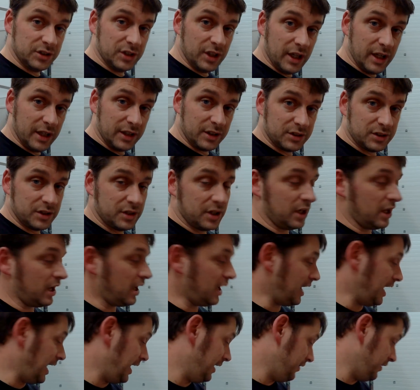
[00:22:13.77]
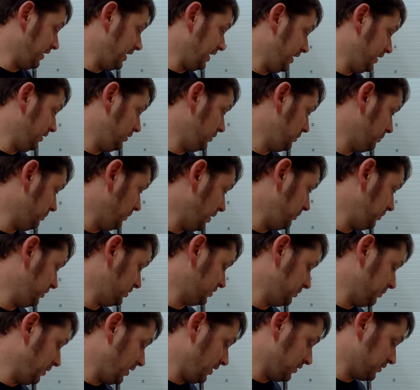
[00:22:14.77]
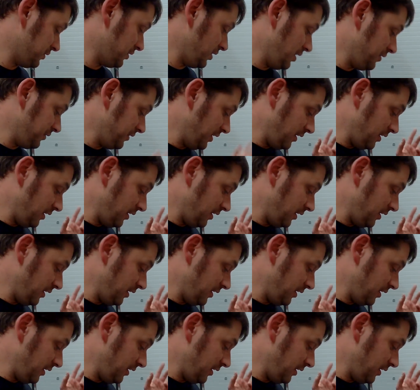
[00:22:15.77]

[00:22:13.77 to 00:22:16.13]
next, and then maybe some other stuff.